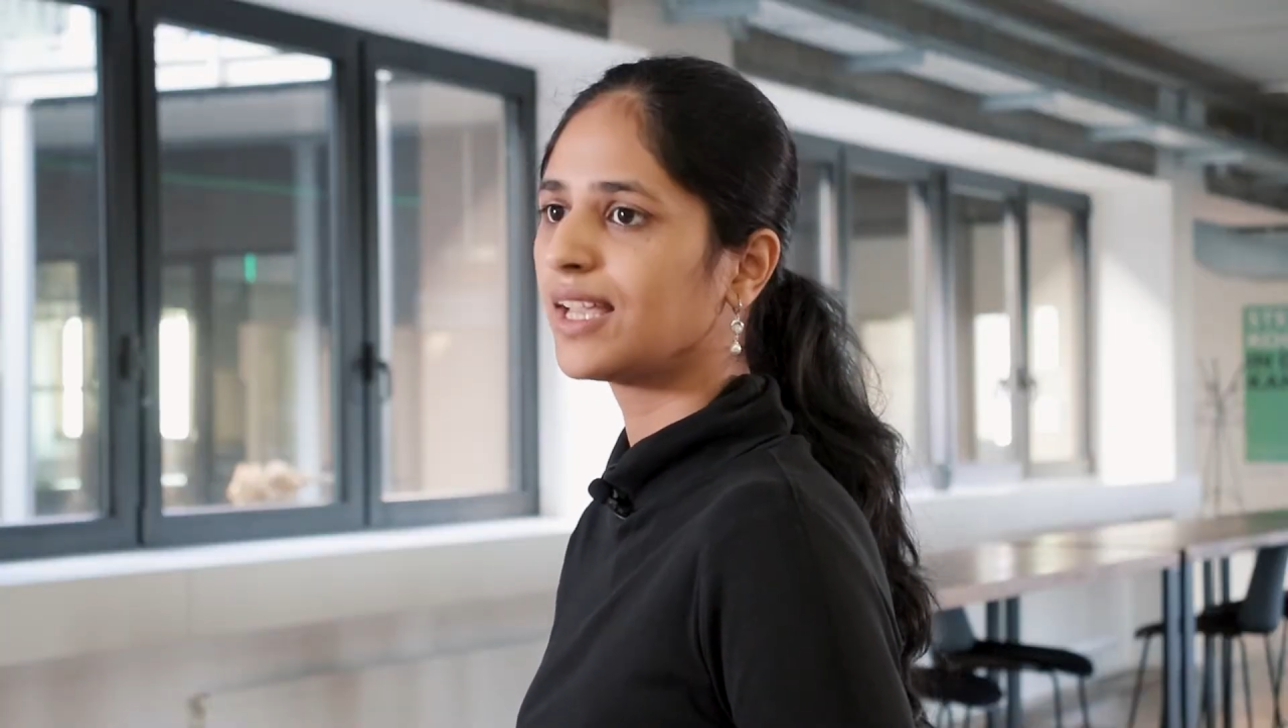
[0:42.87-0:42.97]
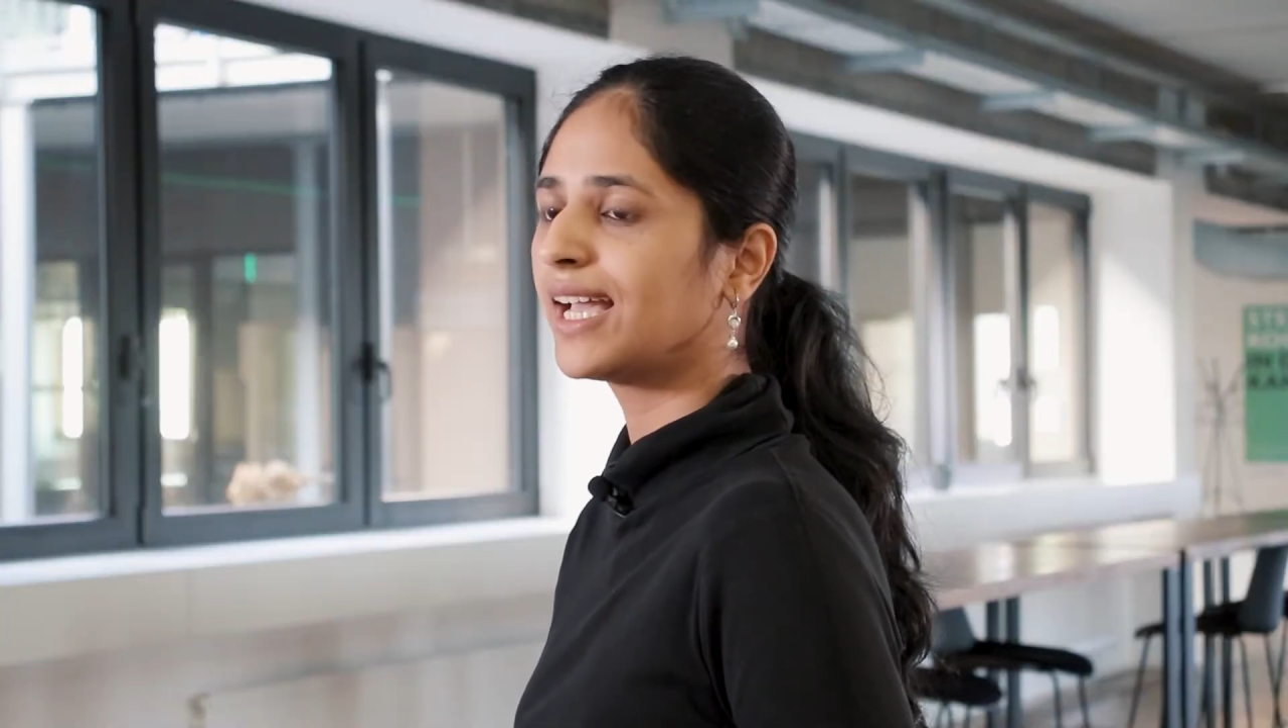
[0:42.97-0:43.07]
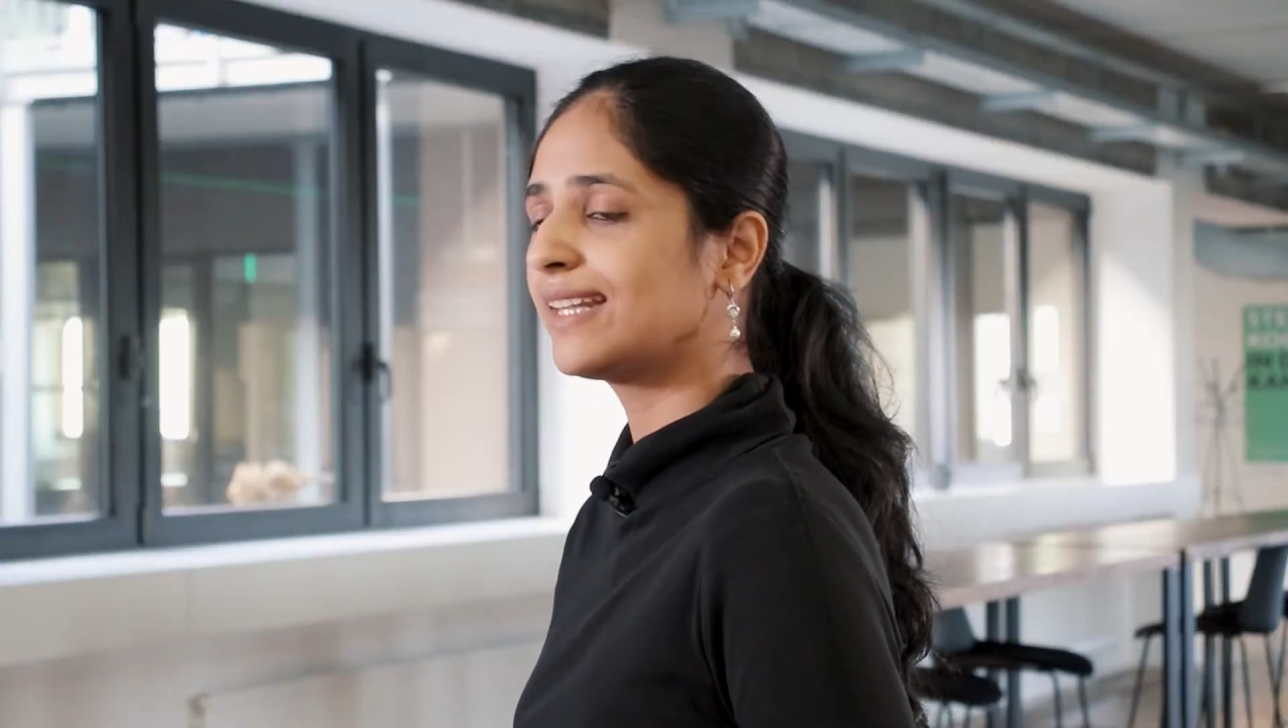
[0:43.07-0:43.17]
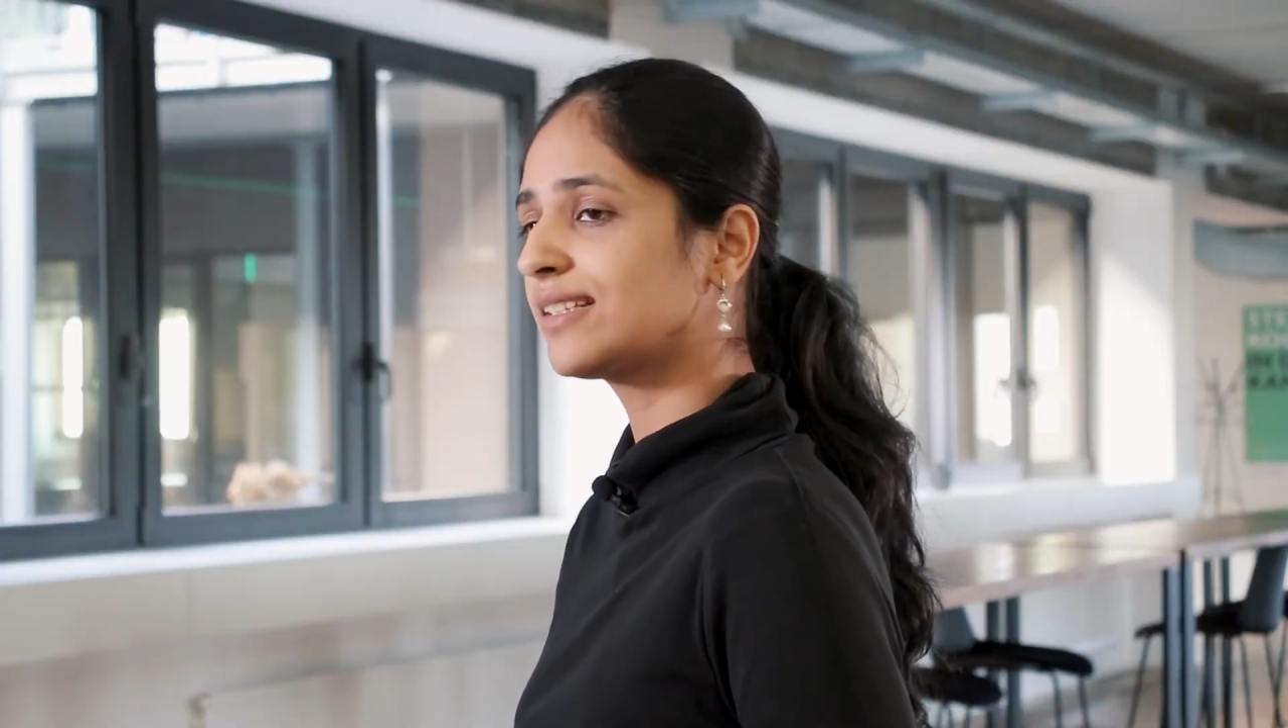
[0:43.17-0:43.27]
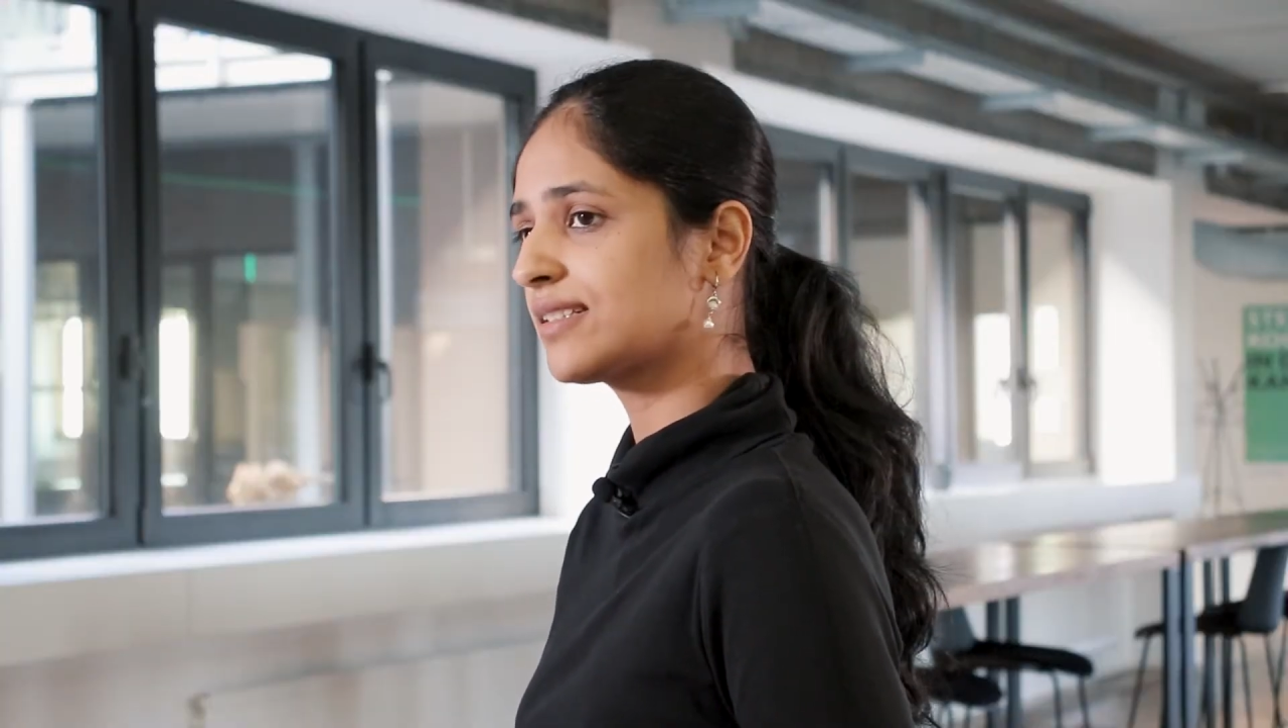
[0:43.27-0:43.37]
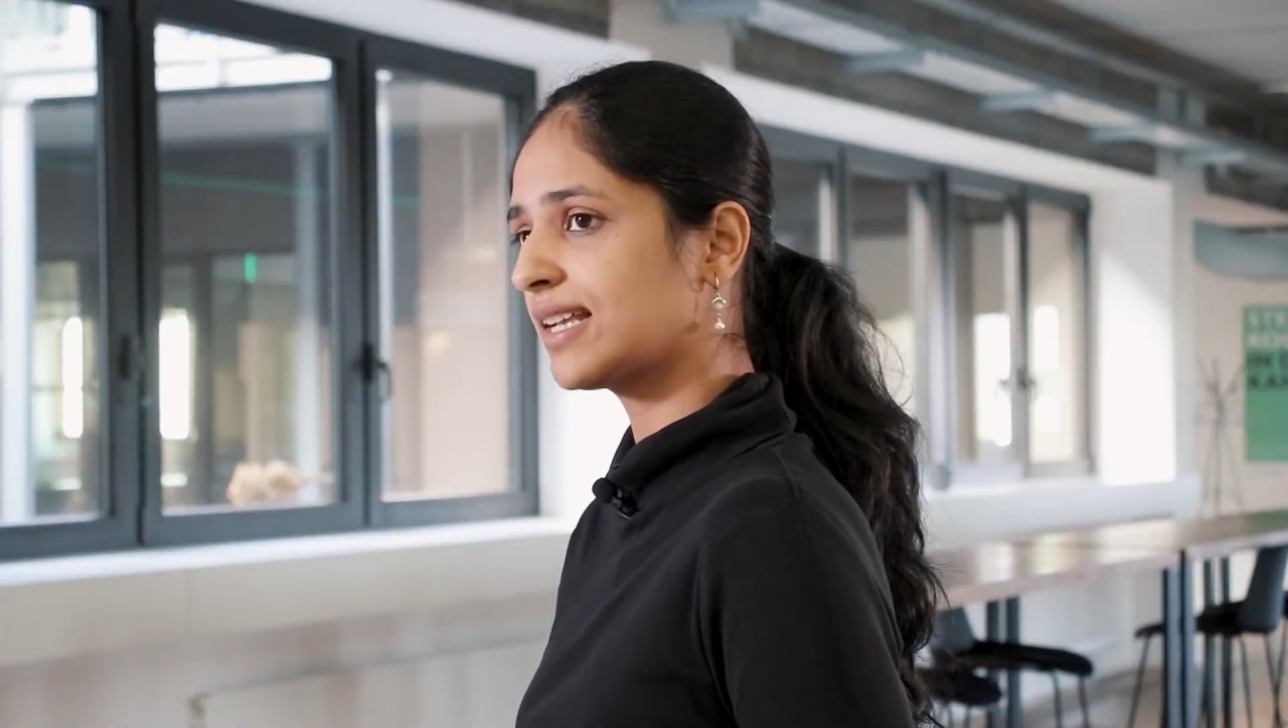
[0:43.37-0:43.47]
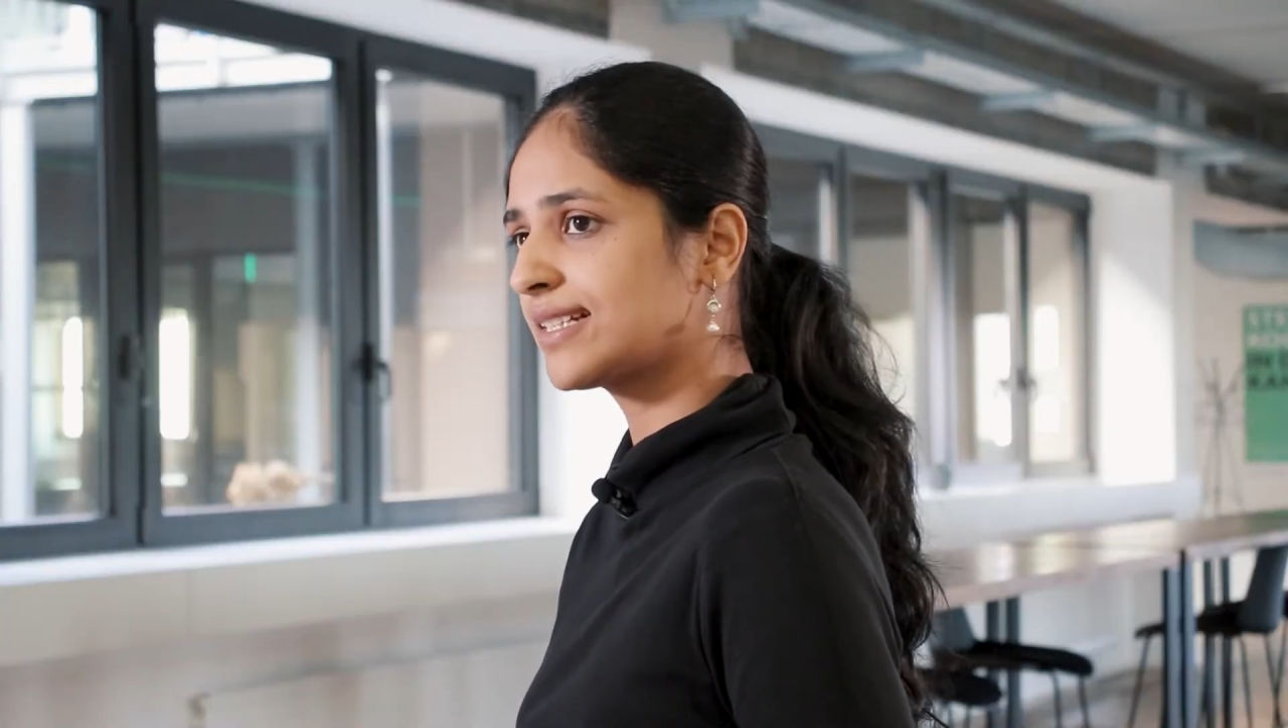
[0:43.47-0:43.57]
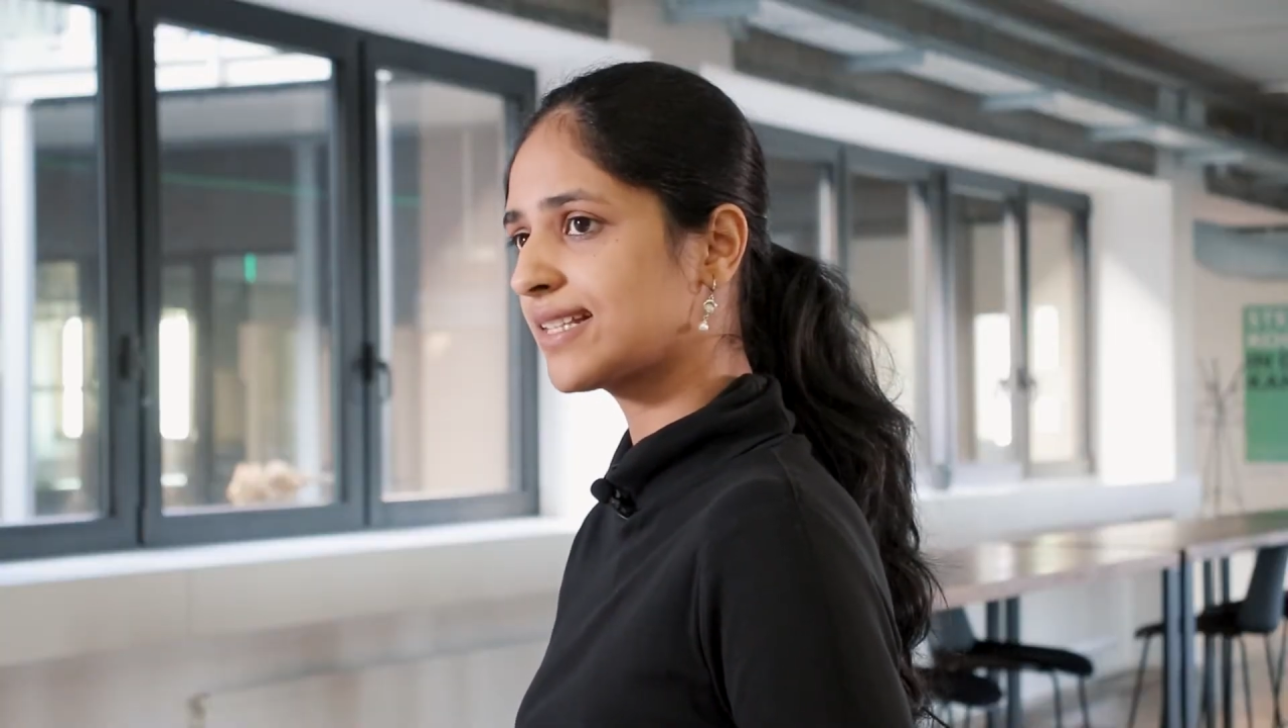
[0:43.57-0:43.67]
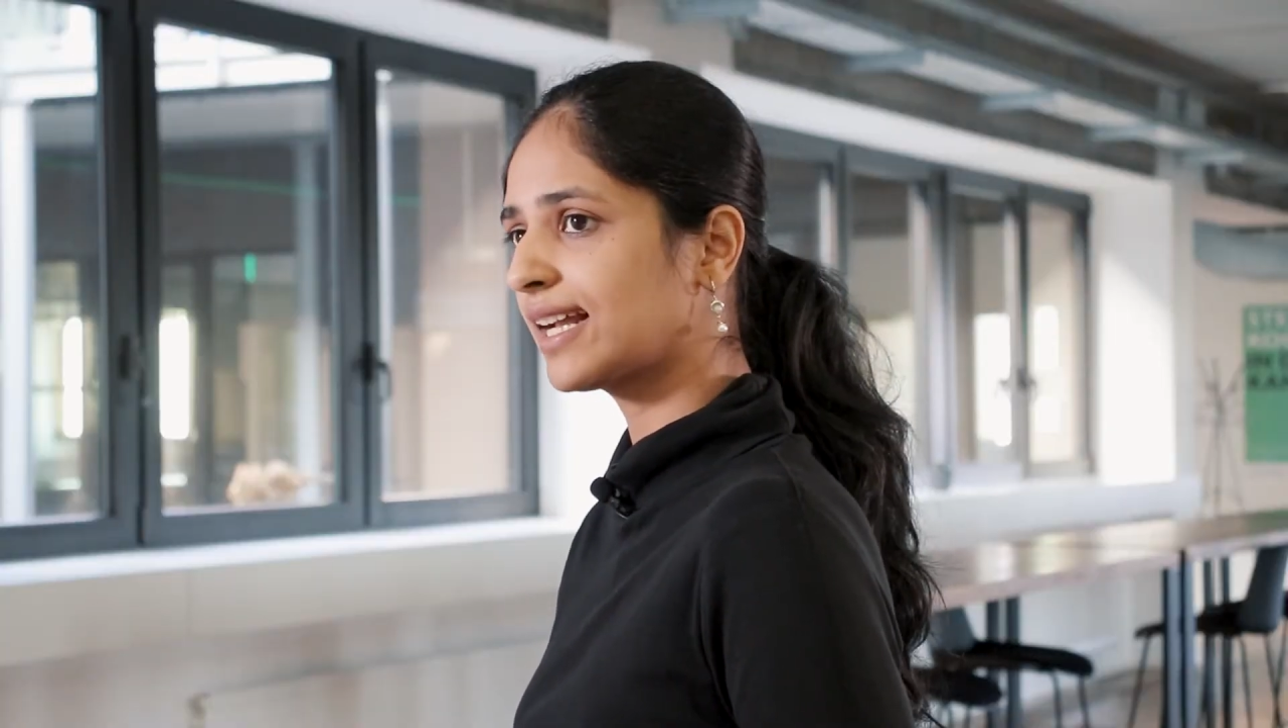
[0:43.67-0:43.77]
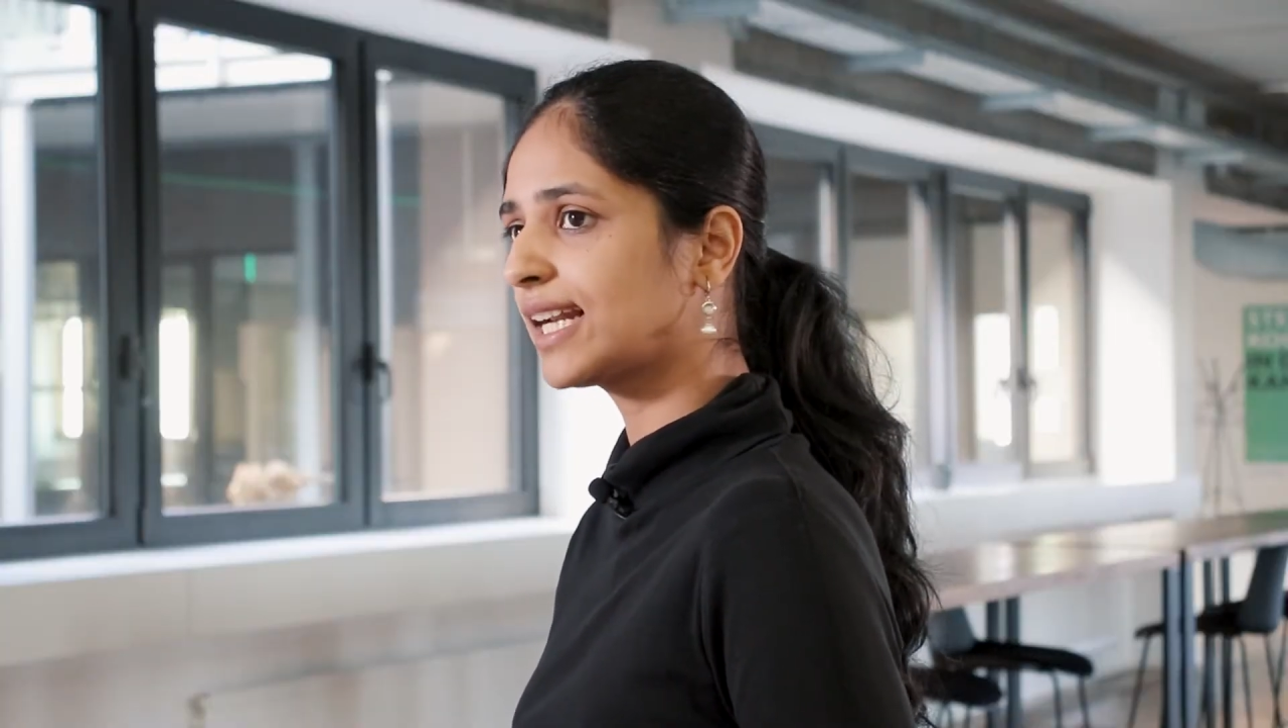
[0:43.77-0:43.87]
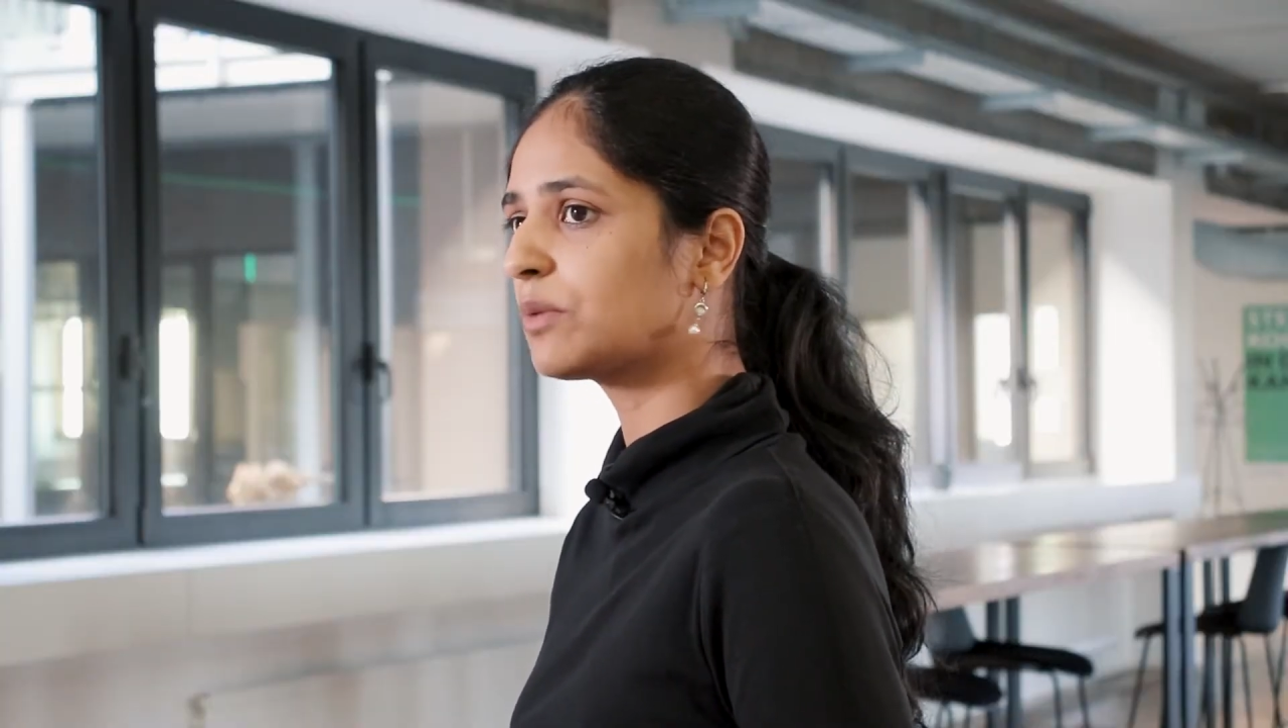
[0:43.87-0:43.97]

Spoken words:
And this is exactly